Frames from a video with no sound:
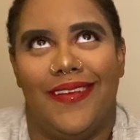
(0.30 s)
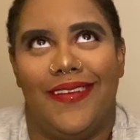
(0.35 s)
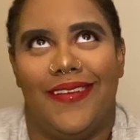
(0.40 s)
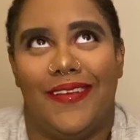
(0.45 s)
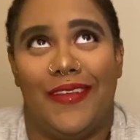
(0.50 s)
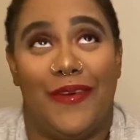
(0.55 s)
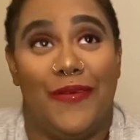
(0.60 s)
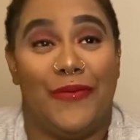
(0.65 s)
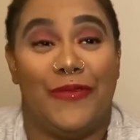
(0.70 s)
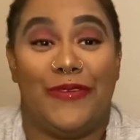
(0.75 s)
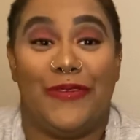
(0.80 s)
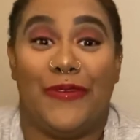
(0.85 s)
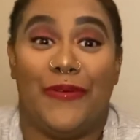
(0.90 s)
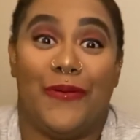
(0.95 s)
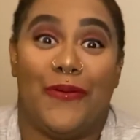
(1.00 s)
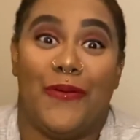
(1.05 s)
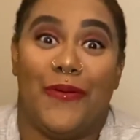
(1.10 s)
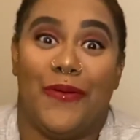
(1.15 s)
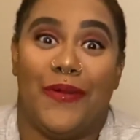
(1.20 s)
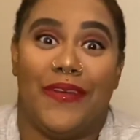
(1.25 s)
That was so
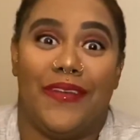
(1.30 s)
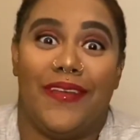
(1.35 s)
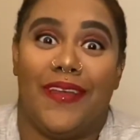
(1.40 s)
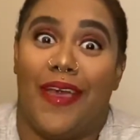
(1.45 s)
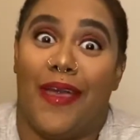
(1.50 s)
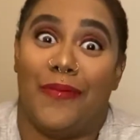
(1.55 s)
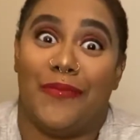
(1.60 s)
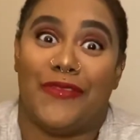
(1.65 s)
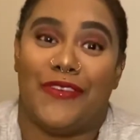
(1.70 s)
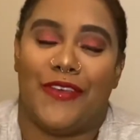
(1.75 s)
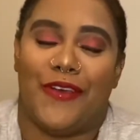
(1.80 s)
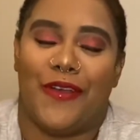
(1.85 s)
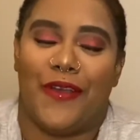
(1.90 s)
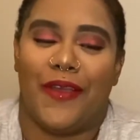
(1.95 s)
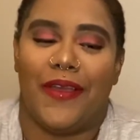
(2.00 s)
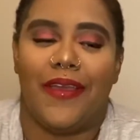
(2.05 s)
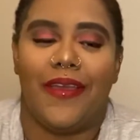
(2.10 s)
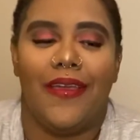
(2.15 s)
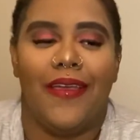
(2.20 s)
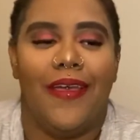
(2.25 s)
corny. I'm sorry.
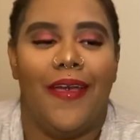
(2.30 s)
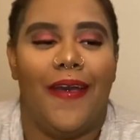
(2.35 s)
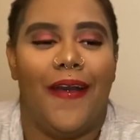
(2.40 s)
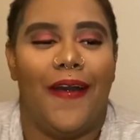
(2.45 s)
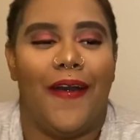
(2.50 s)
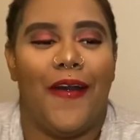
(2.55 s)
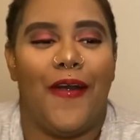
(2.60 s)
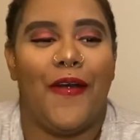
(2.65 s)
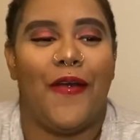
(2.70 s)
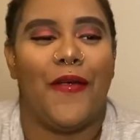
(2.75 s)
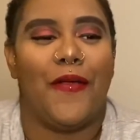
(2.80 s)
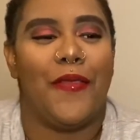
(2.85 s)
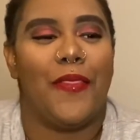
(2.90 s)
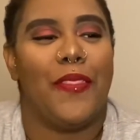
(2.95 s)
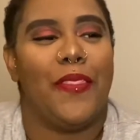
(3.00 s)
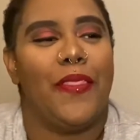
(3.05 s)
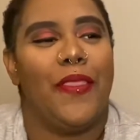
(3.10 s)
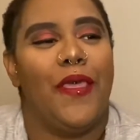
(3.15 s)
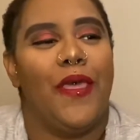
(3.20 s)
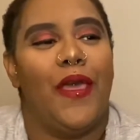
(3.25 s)
Um,
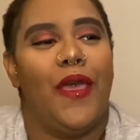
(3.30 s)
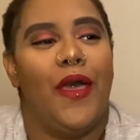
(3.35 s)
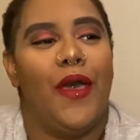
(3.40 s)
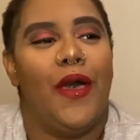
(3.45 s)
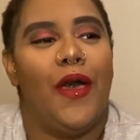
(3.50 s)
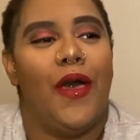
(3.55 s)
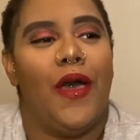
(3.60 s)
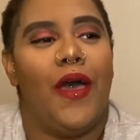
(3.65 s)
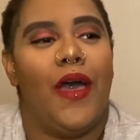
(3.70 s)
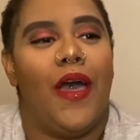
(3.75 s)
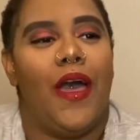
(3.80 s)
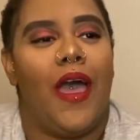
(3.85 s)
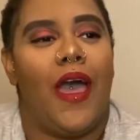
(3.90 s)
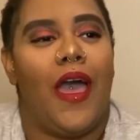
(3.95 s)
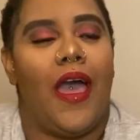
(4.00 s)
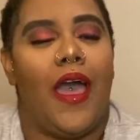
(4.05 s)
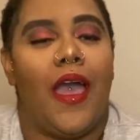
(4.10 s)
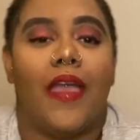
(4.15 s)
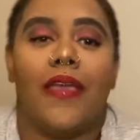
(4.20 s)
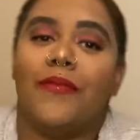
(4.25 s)

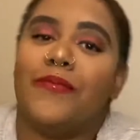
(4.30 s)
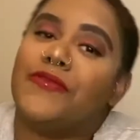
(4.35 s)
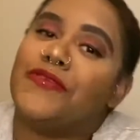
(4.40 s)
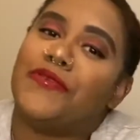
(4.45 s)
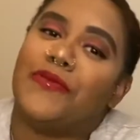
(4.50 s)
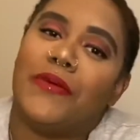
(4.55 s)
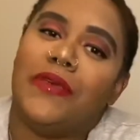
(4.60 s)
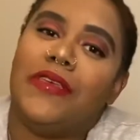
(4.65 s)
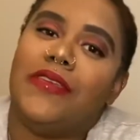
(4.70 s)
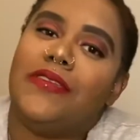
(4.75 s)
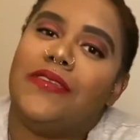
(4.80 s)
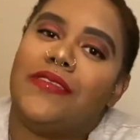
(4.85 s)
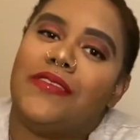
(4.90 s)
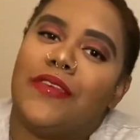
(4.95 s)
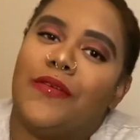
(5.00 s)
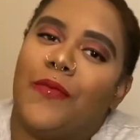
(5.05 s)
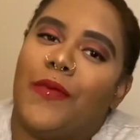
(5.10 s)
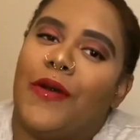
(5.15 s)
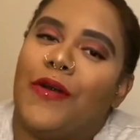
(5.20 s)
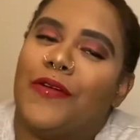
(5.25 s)
I am Sweets,
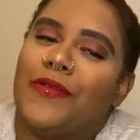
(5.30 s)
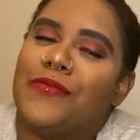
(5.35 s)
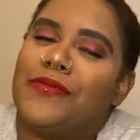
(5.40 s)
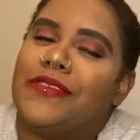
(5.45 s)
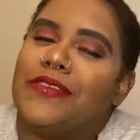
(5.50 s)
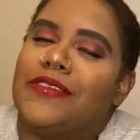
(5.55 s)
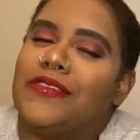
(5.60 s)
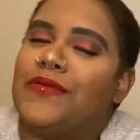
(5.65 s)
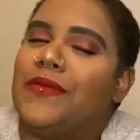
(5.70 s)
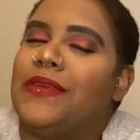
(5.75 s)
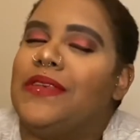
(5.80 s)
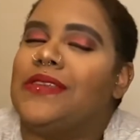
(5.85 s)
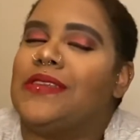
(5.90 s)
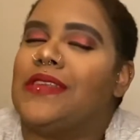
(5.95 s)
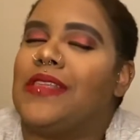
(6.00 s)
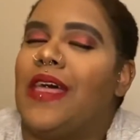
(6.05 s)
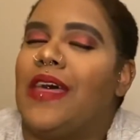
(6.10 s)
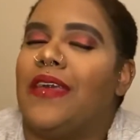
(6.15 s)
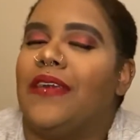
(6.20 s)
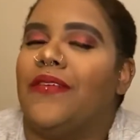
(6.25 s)
and welcome to Sweets
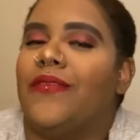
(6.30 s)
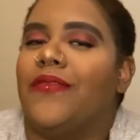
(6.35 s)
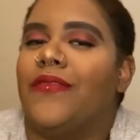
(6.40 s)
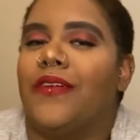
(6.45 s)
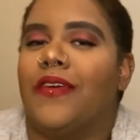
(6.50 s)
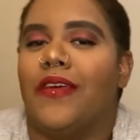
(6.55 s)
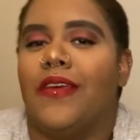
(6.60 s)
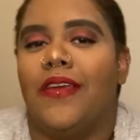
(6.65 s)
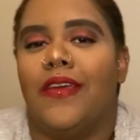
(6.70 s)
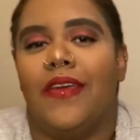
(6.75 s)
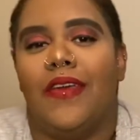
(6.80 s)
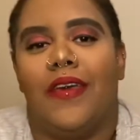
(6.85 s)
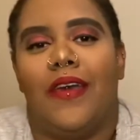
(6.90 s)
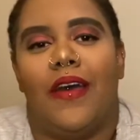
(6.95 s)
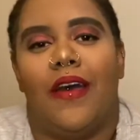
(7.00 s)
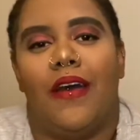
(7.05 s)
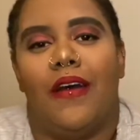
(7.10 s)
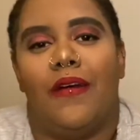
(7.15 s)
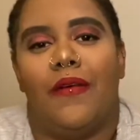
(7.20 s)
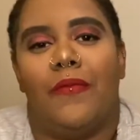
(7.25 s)
Life.
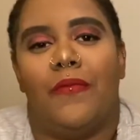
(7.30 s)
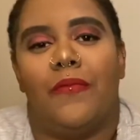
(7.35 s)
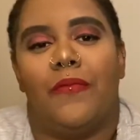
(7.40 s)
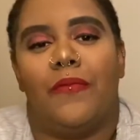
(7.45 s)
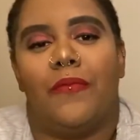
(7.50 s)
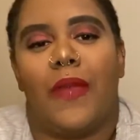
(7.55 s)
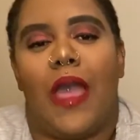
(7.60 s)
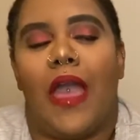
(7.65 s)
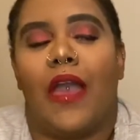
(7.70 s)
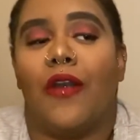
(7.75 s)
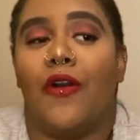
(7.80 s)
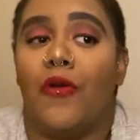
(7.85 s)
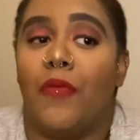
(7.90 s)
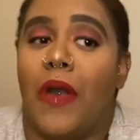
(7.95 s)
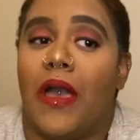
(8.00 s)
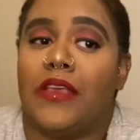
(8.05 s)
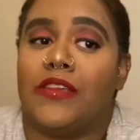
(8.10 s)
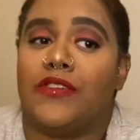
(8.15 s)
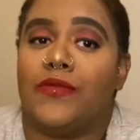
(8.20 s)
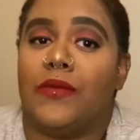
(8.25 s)
I go
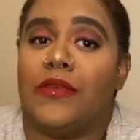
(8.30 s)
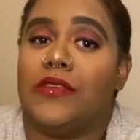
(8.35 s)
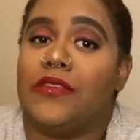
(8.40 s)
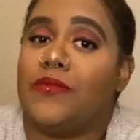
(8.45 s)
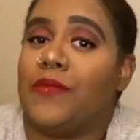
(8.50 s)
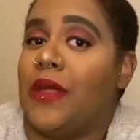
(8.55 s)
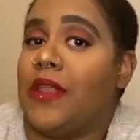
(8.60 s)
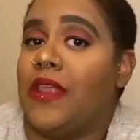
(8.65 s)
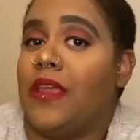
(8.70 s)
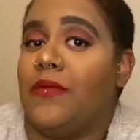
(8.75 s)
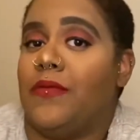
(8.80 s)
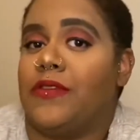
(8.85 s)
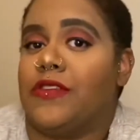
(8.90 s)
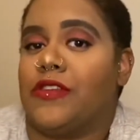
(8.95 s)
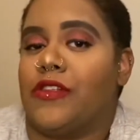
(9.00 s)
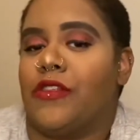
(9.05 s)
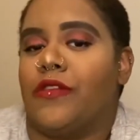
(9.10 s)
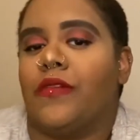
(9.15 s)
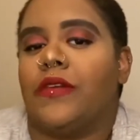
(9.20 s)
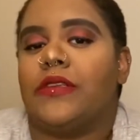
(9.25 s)
by Sweets. My name is
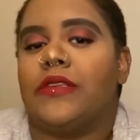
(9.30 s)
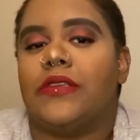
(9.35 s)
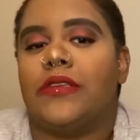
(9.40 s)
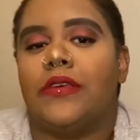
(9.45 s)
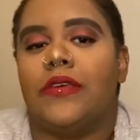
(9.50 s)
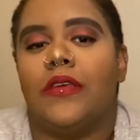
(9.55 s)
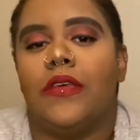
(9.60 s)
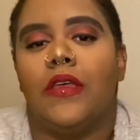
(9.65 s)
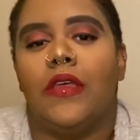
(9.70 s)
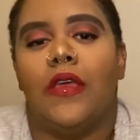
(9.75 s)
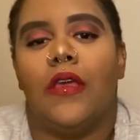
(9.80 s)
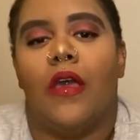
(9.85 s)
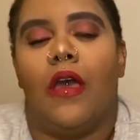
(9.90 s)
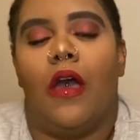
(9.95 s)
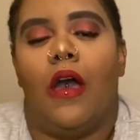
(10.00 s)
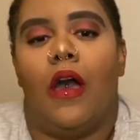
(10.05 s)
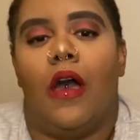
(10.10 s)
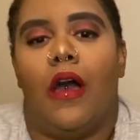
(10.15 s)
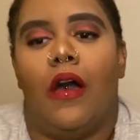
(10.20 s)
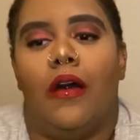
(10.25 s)
Clarissa.
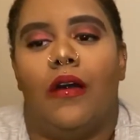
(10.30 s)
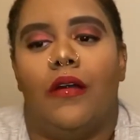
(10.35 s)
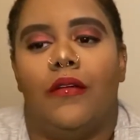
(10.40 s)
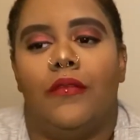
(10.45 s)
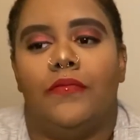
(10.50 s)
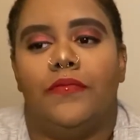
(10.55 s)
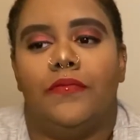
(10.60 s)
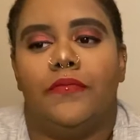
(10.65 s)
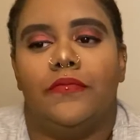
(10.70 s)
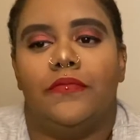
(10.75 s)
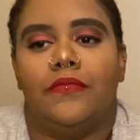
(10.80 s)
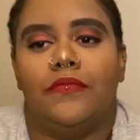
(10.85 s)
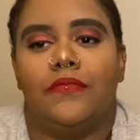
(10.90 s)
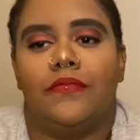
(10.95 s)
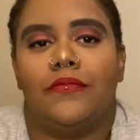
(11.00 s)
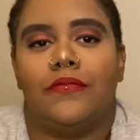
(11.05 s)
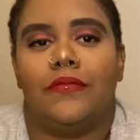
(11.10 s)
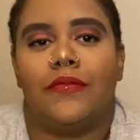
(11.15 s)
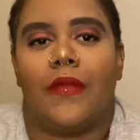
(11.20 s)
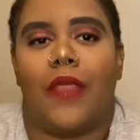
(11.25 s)
Um,
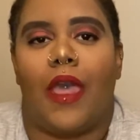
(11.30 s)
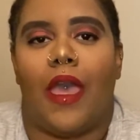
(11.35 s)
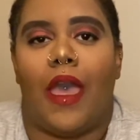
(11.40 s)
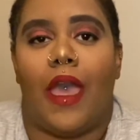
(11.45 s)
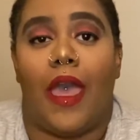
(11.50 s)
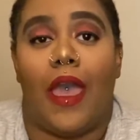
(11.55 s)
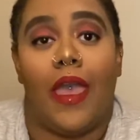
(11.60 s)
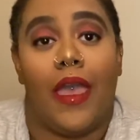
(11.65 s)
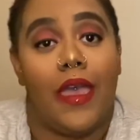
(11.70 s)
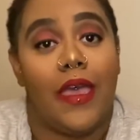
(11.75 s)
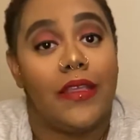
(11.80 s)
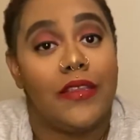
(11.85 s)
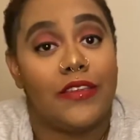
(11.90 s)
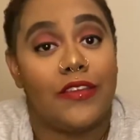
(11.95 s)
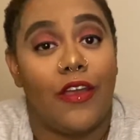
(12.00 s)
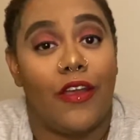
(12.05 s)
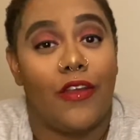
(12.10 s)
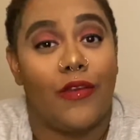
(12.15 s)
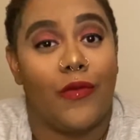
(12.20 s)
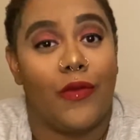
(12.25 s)
I had
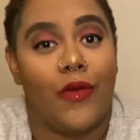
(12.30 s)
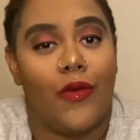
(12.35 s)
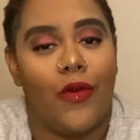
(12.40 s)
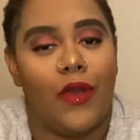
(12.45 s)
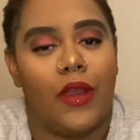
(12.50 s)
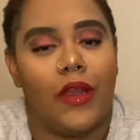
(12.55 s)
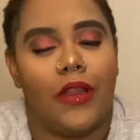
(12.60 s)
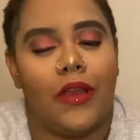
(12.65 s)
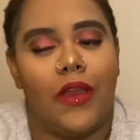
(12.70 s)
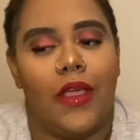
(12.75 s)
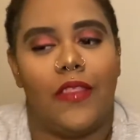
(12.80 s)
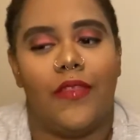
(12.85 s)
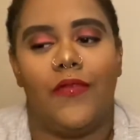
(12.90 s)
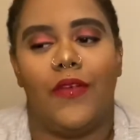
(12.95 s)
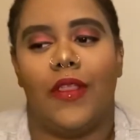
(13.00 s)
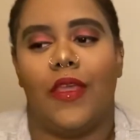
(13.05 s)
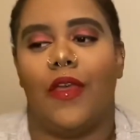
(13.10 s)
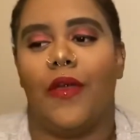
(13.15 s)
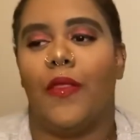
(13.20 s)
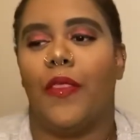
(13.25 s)
started recording another
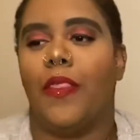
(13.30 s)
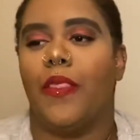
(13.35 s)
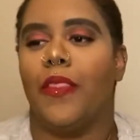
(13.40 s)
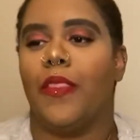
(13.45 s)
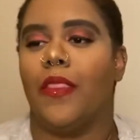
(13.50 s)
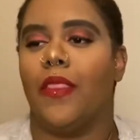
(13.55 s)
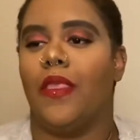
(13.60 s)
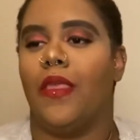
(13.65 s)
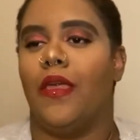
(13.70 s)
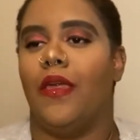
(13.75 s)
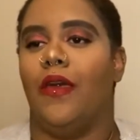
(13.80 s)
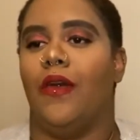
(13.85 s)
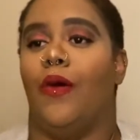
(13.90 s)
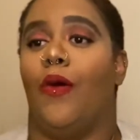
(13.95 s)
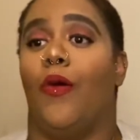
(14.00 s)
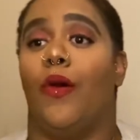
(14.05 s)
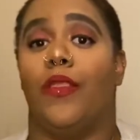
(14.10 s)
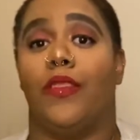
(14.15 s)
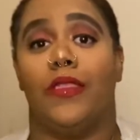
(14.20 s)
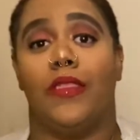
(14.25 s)
video
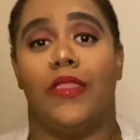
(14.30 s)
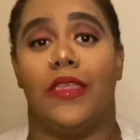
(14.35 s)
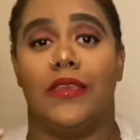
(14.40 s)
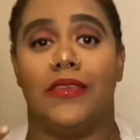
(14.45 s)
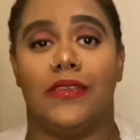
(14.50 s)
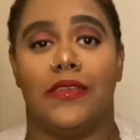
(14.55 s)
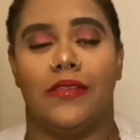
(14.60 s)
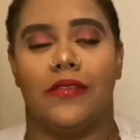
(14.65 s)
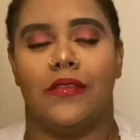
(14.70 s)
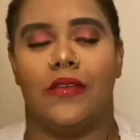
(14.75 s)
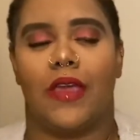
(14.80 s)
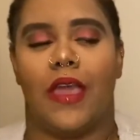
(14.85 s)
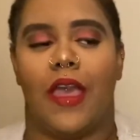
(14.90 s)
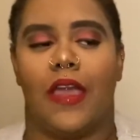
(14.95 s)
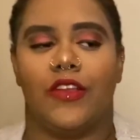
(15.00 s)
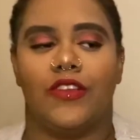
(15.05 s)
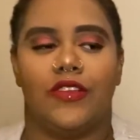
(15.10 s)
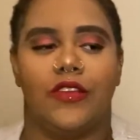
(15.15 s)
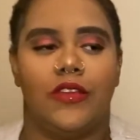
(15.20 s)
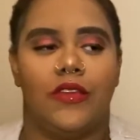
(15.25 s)
on this look
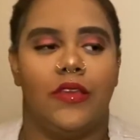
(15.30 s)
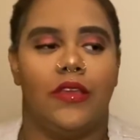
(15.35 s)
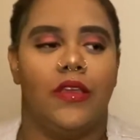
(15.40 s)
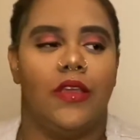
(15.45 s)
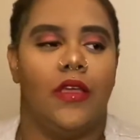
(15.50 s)
actually,